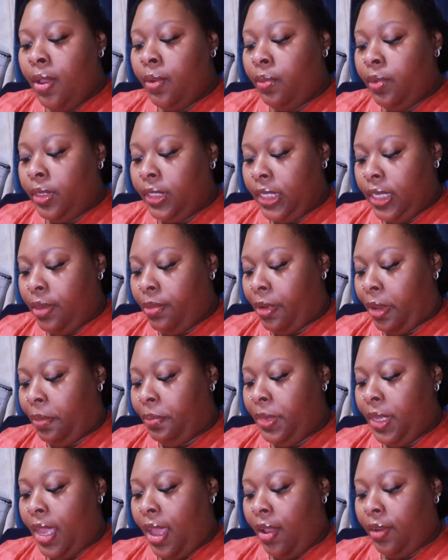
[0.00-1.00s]
one thing about
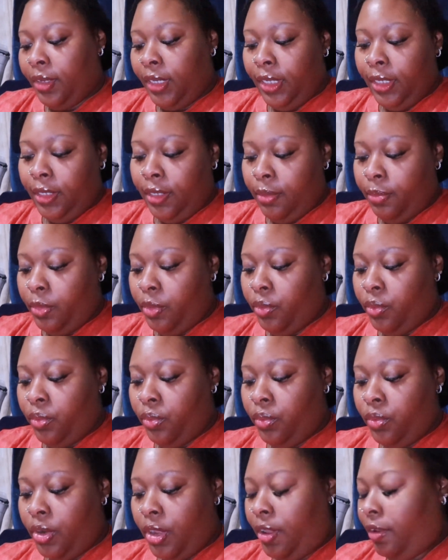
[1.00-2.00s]
me, I'll get in the
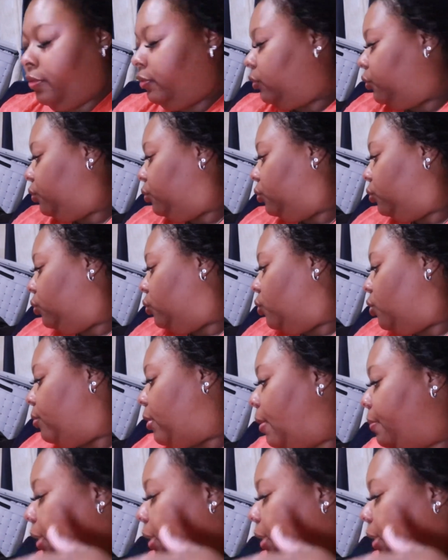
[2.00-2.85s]
mood of doing my